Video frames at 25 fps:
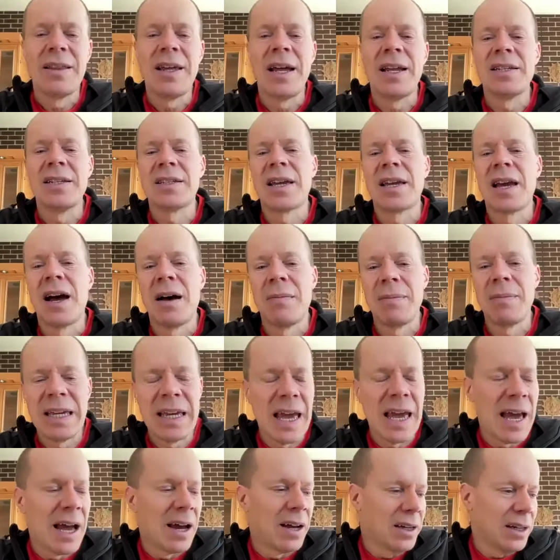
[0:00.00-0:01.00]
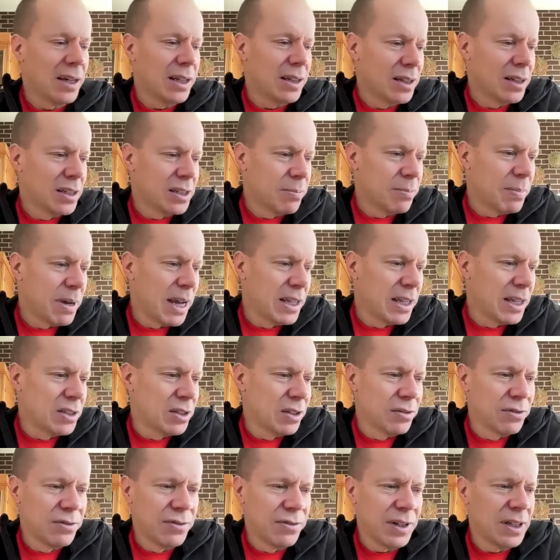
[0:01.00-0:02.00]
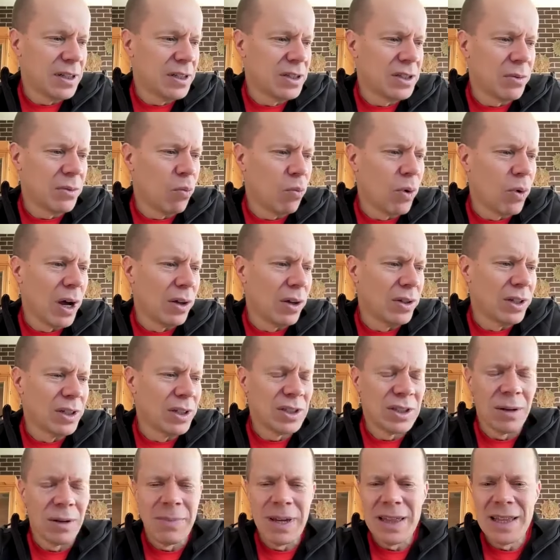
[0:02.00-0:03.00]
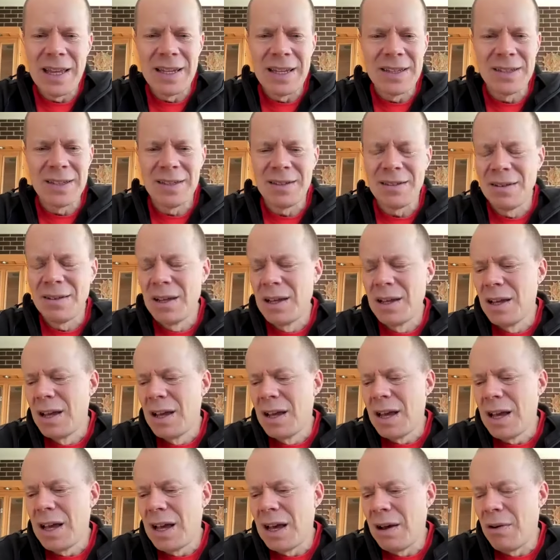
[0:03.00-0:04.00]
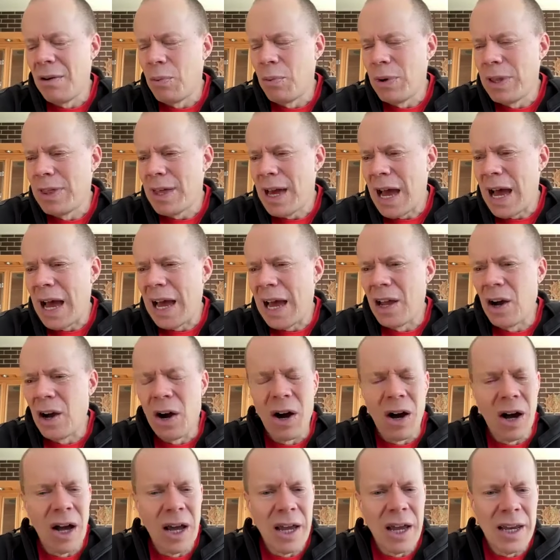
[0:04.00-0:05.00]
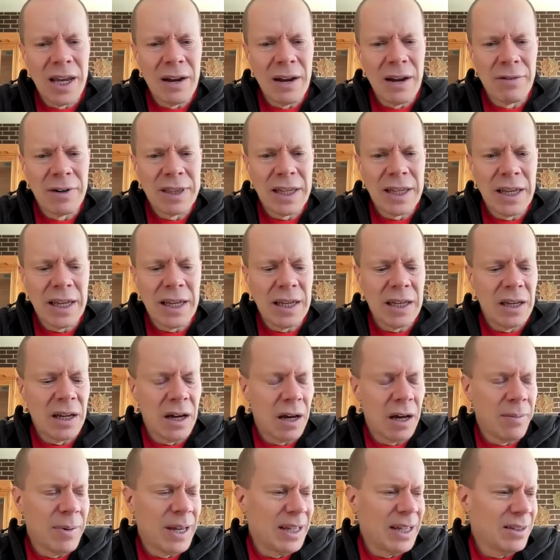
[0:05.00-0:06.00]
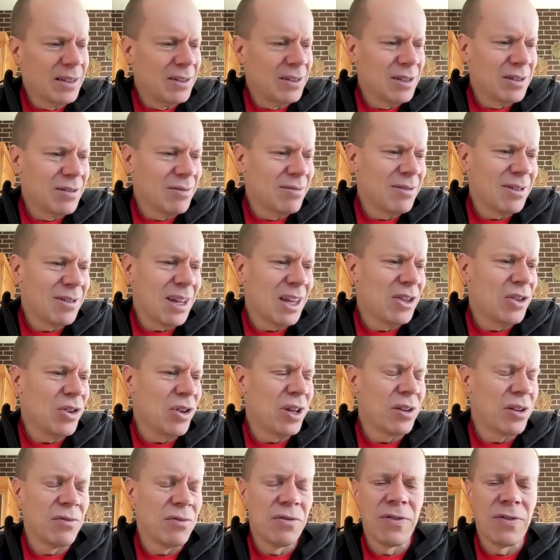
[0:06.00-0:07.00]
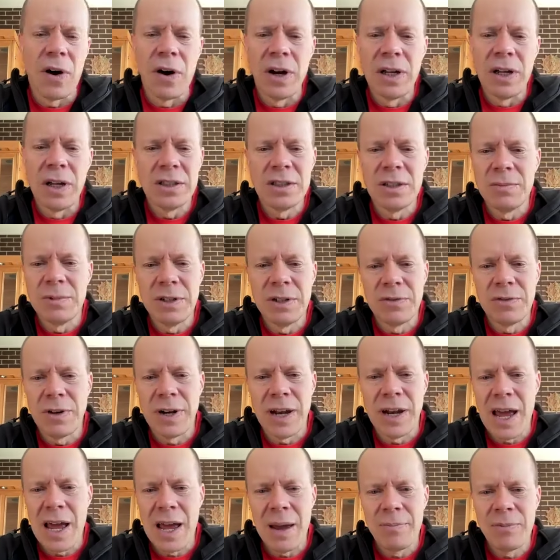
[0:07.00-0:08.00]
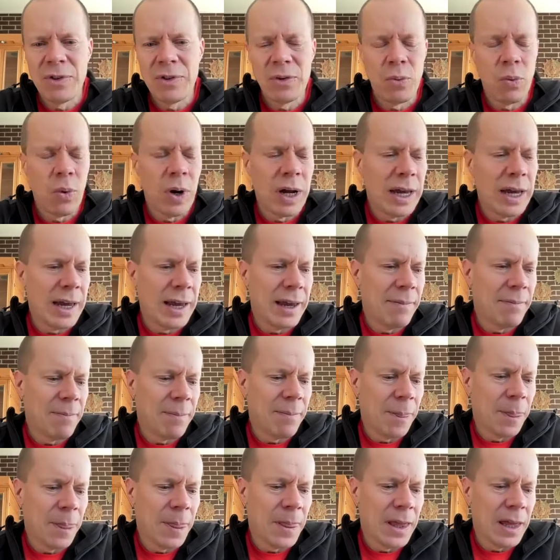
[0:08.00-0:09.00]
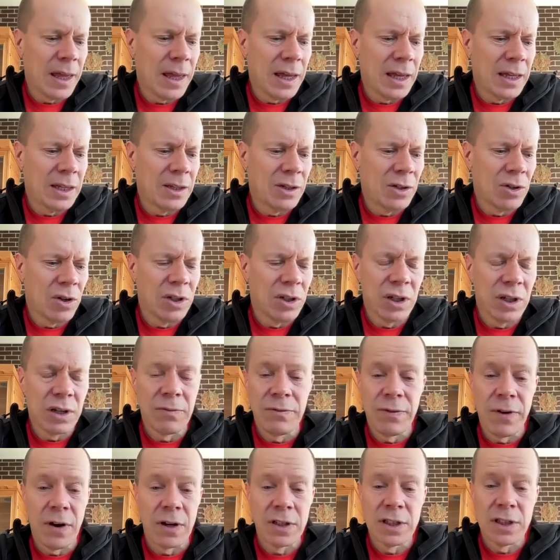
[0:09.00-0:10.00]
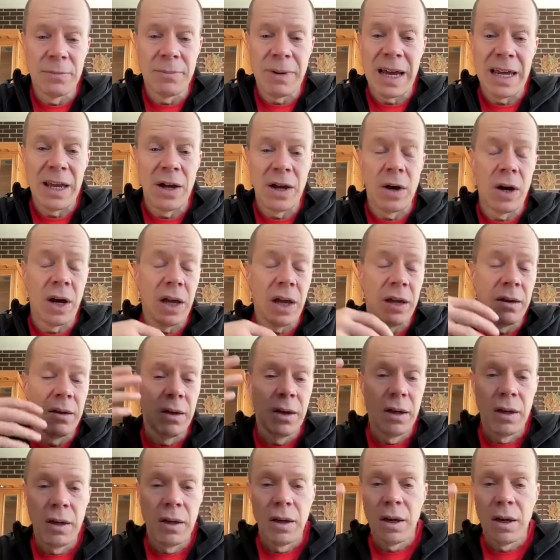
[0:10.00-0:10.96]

that is coming out in the space of fitness and wellness. I mean, there's with AI and everything. I mean, you can find some different apps where you can find some AI